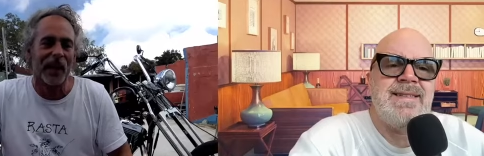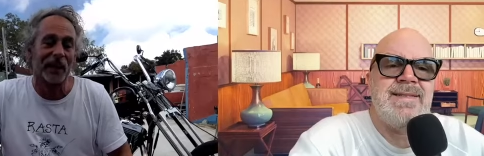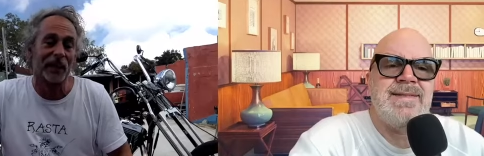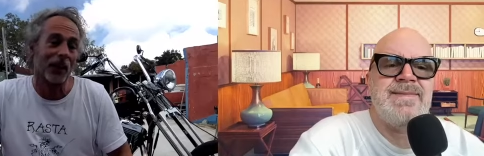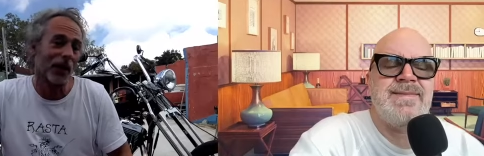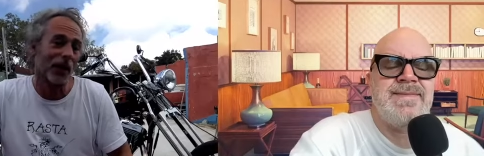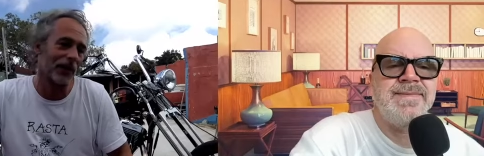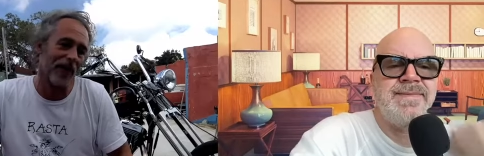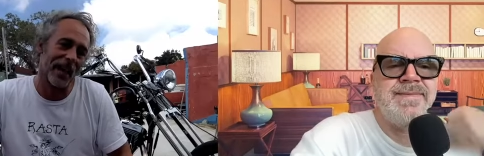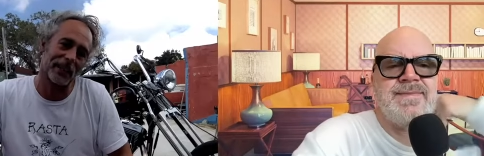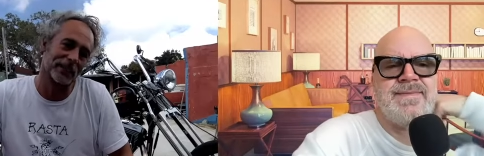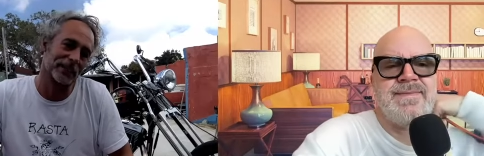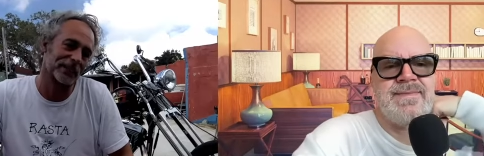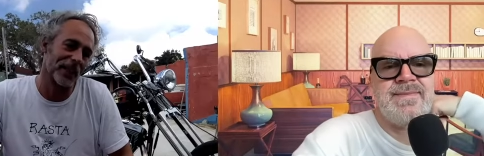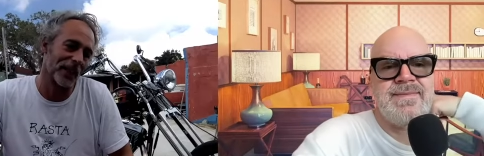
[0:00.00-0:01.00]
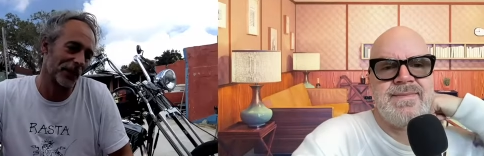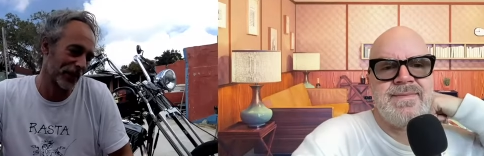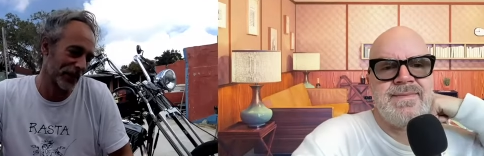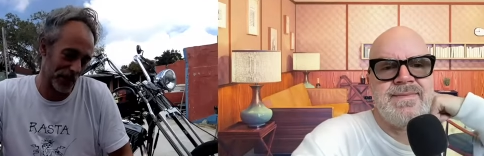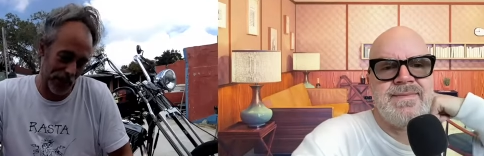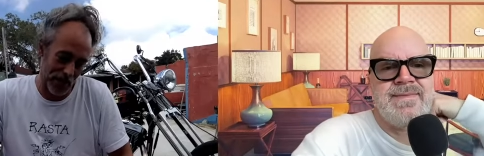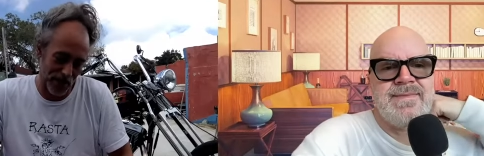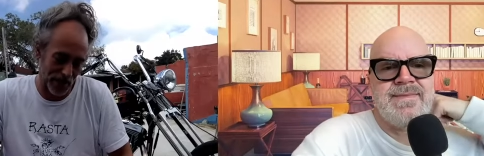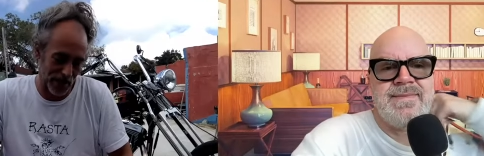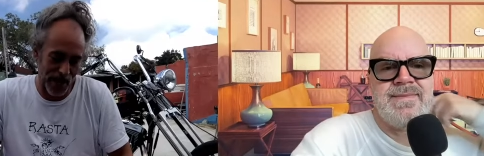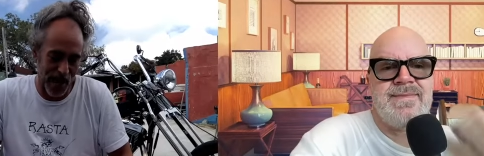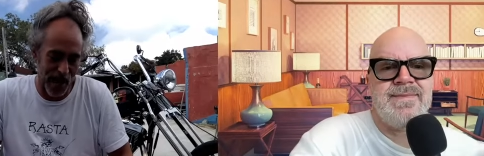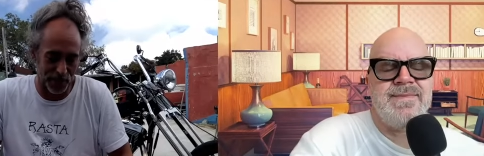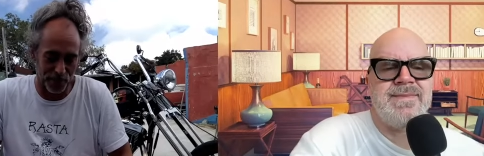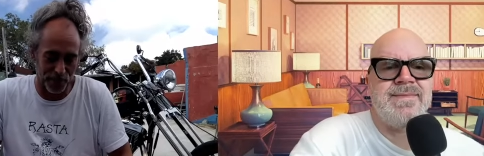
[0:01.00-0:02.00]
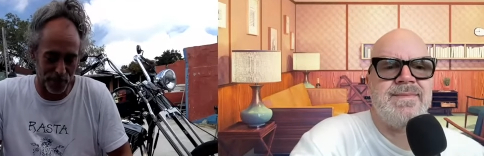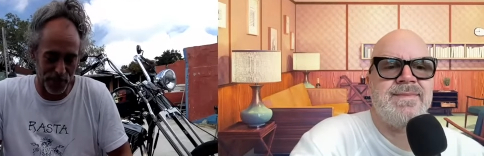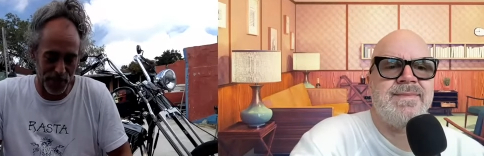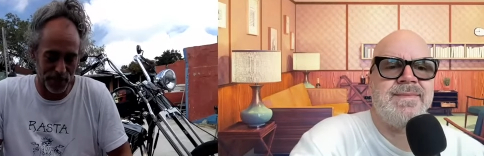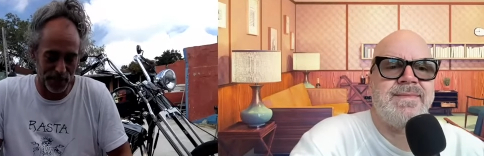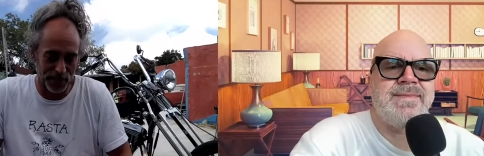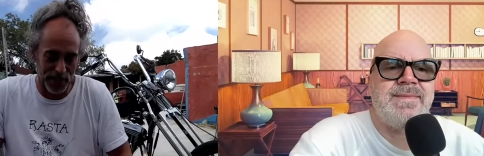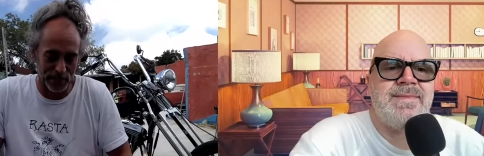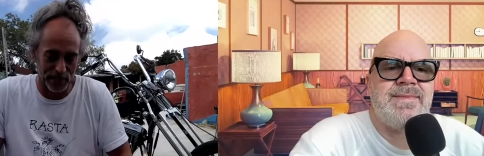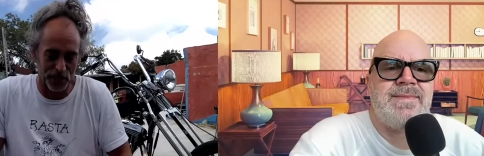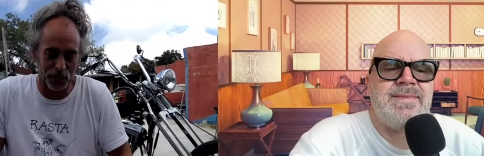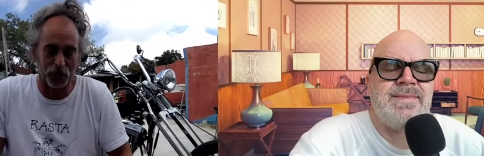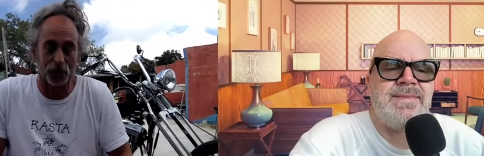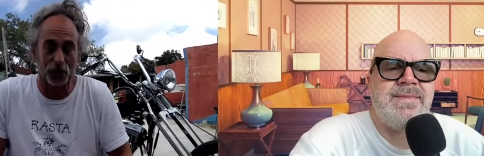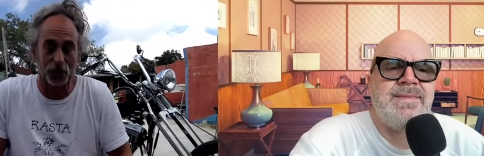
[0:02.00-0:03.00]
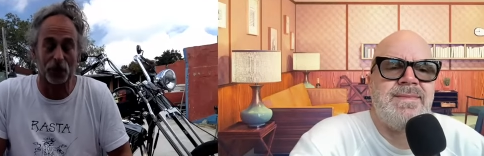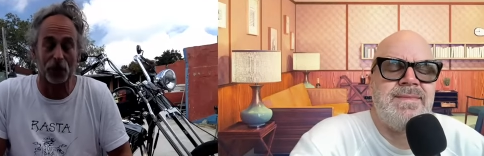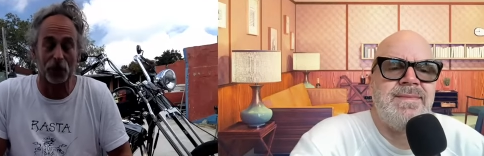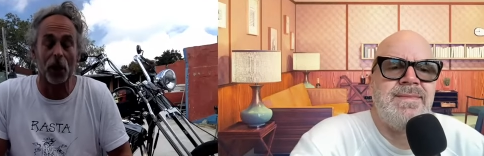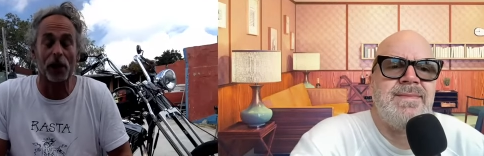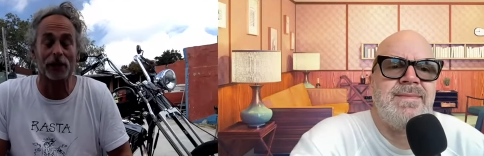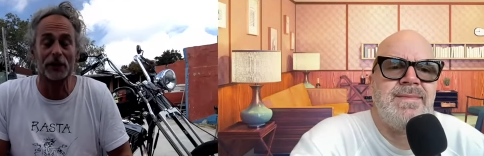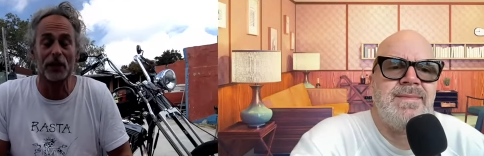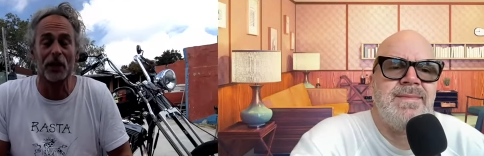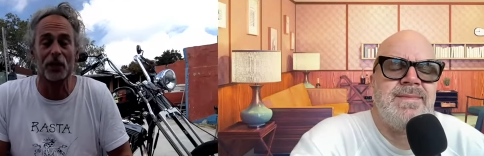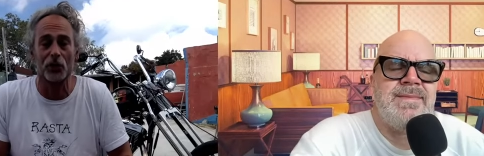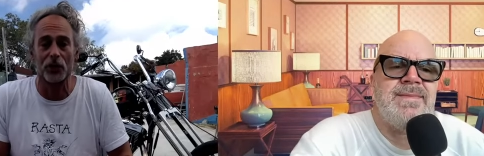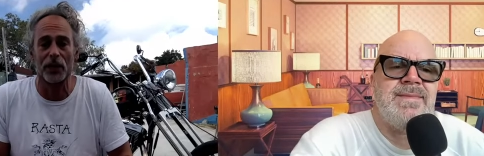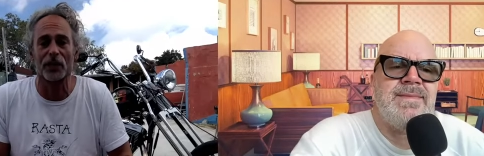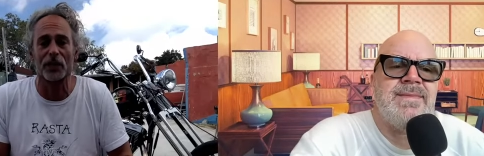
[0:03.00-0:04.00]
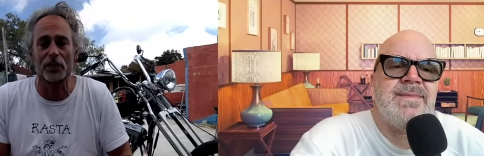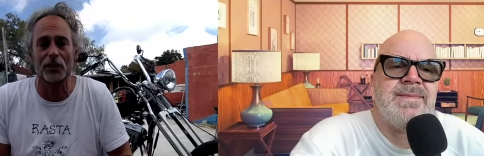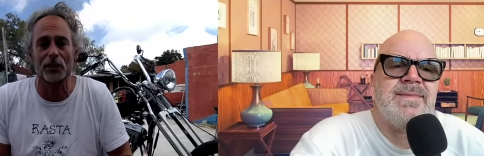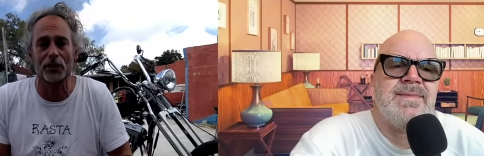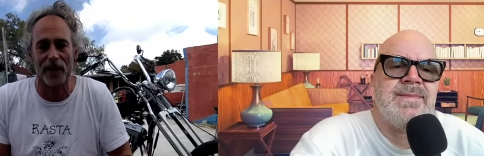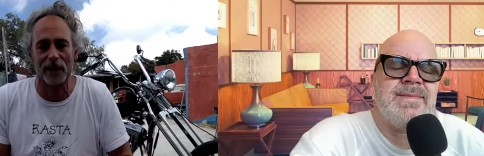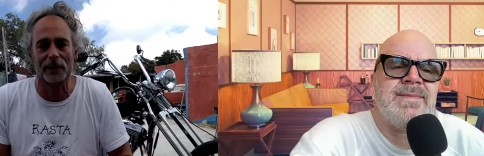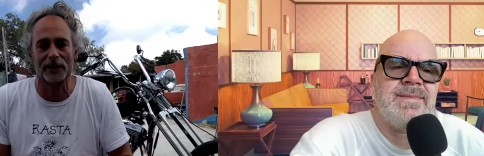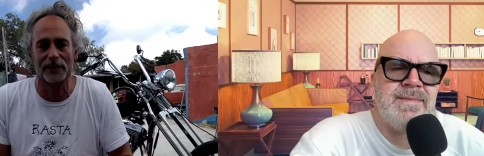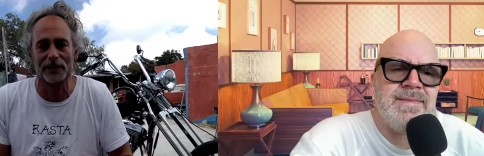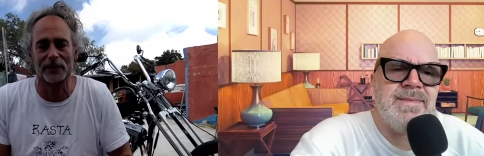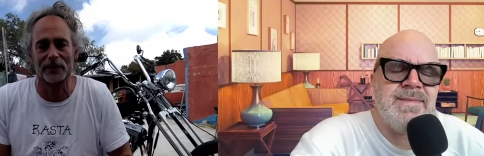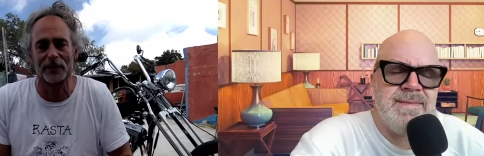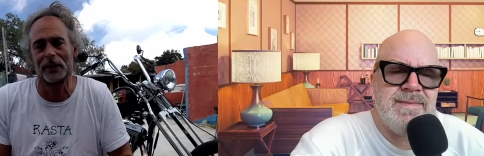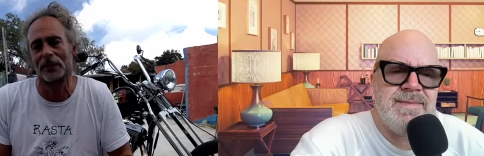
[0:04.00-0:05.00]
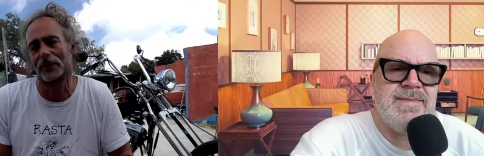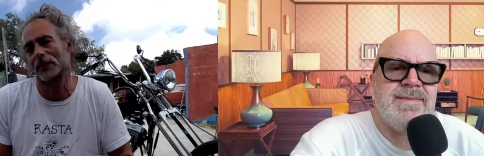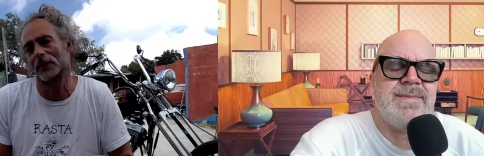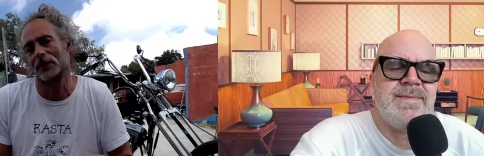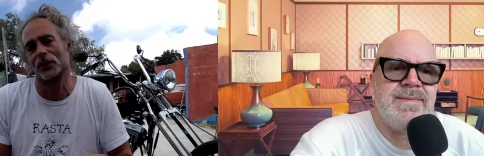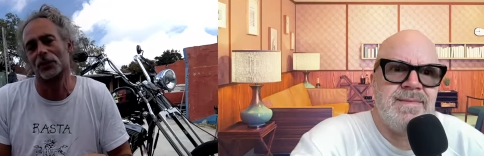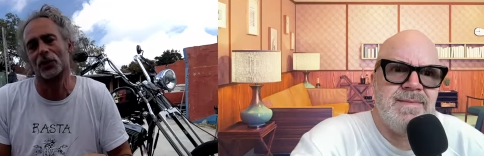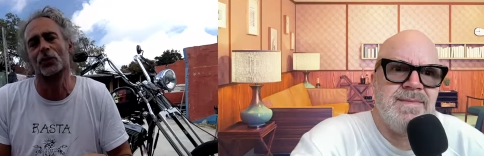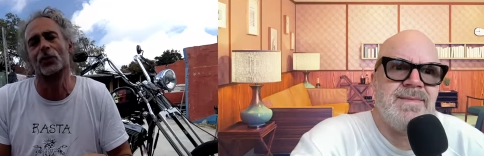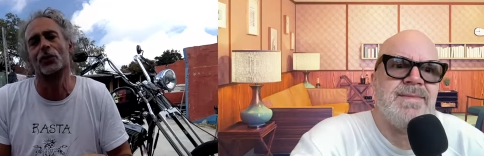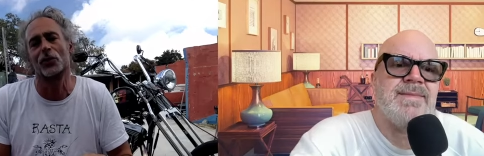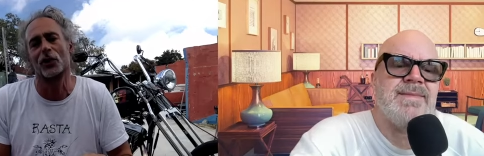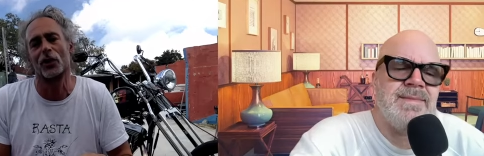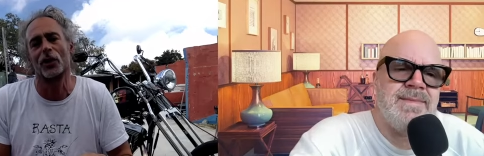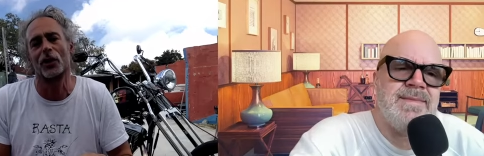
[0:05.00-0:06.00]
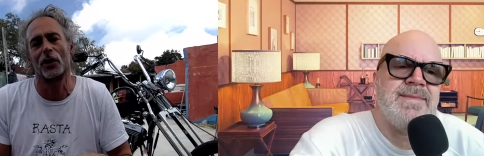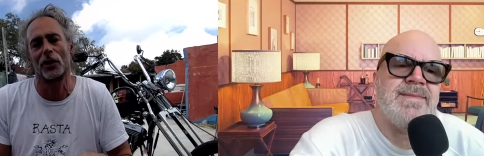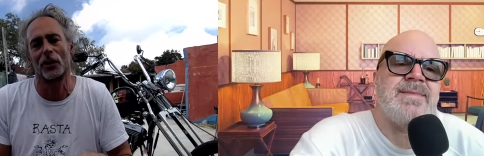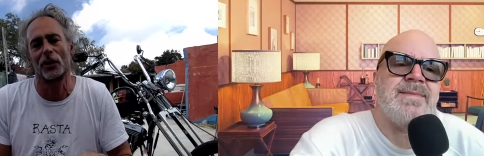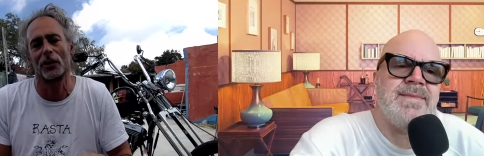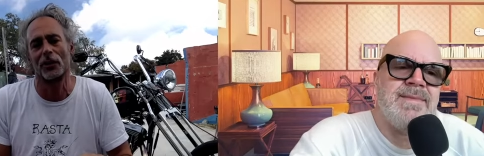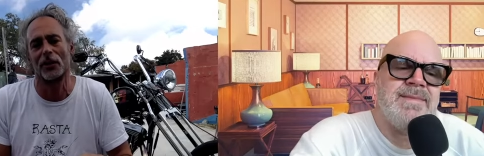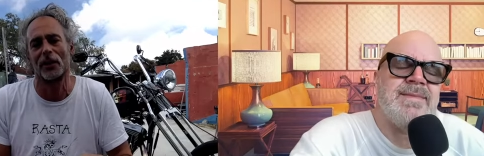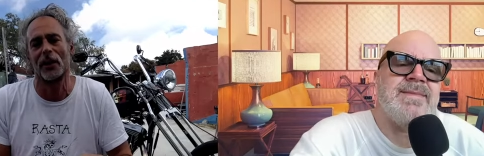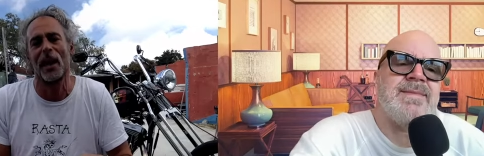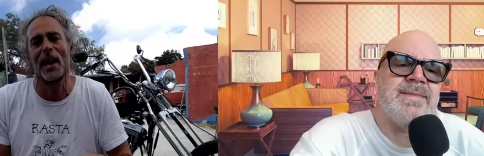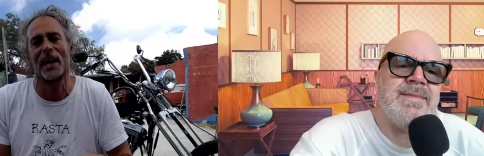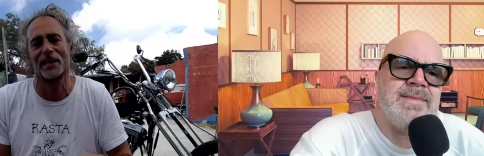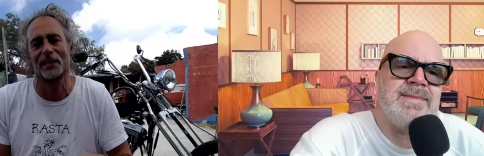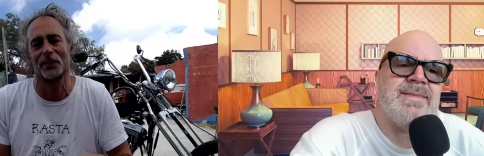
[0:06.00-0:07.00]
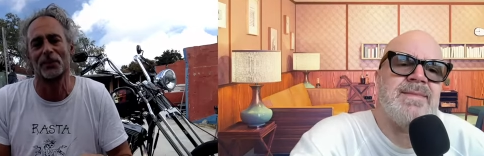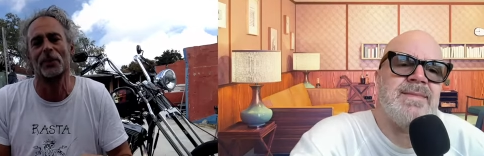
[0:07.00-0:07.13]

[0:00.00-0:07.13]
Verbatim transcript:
Speaker 1: I love that stuff. And and yeah, for me, that's a lost art traditional belt is the the two circle clasp,